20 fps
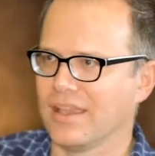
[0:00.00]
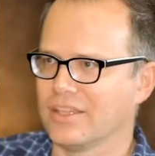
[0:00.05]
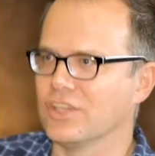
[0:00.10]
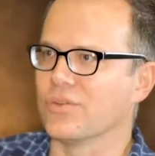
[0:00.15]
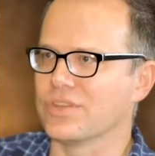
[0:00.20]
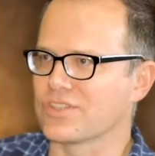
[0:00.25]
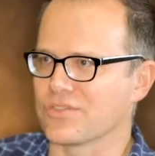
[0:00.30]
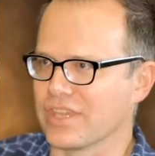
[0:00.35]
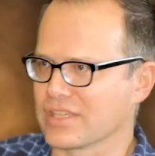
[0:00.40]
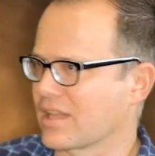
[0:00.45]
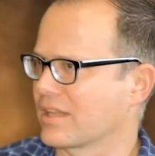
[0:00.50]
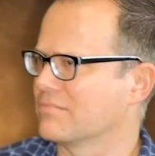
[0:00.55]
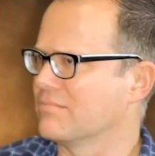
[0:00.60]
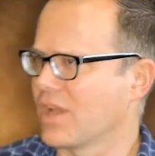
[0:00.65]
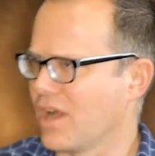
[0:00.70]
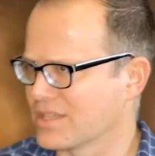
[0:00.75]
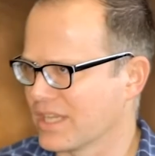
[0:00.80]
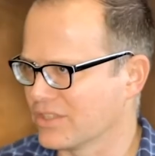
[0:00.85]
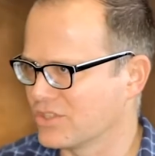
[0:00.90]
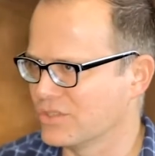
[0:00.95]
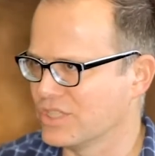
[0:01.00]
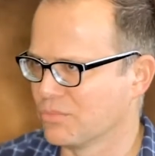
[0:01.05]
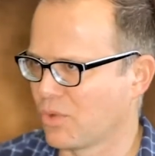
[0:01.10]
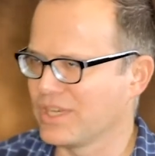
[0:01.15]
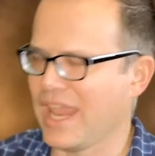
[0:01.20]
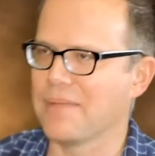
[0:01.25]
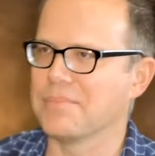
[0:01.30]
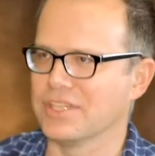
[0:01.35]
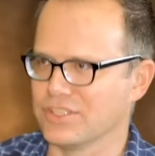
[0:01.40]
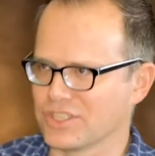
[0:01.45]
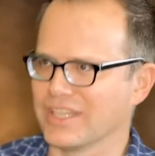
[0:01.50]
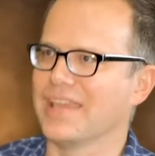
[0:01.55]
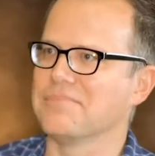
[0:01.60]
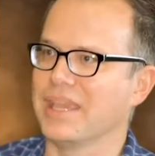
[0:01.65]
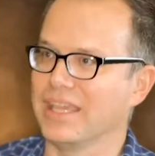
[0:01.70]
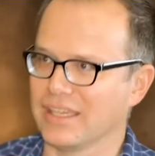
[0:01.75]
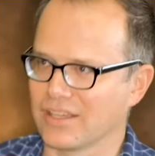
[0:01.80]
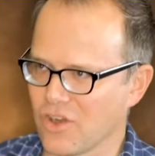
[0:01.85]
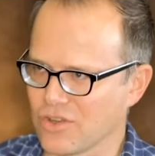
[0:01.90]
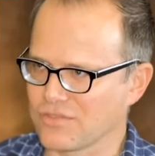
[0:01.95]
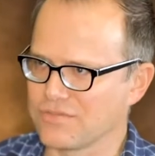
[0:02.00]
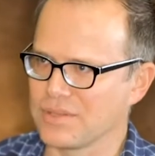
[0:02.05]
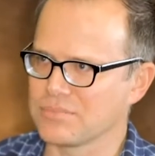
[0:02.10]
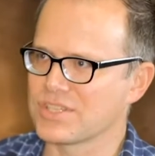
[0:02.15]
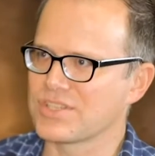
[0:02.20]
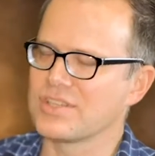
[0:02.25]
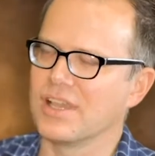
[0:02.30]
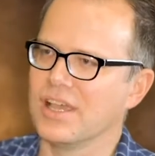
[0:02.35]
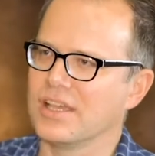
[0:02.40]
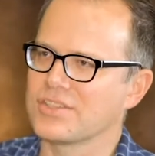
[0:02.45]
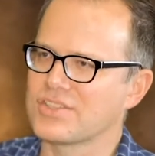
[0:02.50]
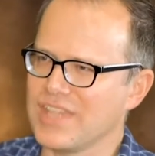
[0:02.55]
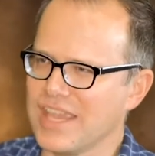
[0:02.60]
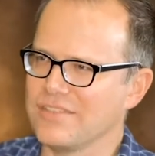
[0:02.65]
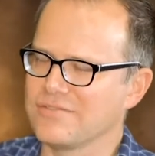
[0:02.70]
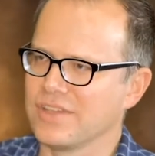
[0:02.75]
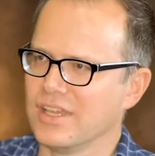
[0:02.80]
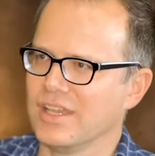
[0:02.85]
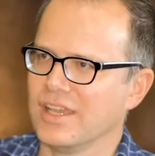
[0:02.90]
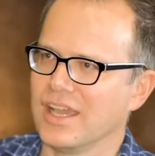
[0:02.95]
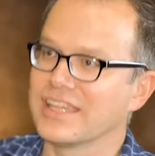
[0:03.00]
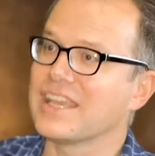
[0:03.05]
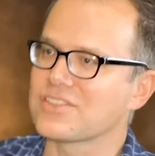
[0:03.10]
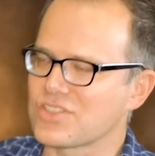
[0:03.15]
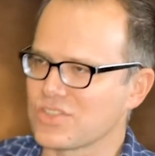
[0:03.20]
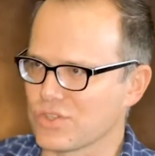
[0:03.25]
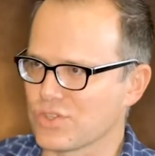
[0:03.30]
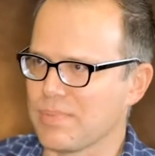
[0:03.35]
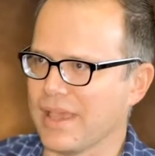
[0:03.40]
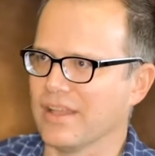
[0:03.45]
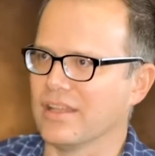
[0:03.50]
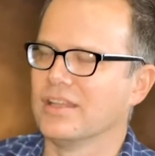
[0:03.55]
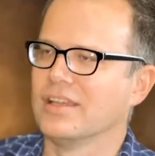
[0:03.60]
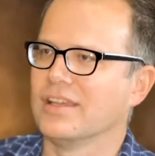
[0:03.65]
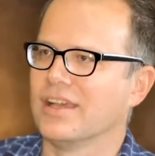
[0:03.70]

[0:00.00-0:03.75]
These are things like causing it to do more damage, again, making it harder for them to save against the spell.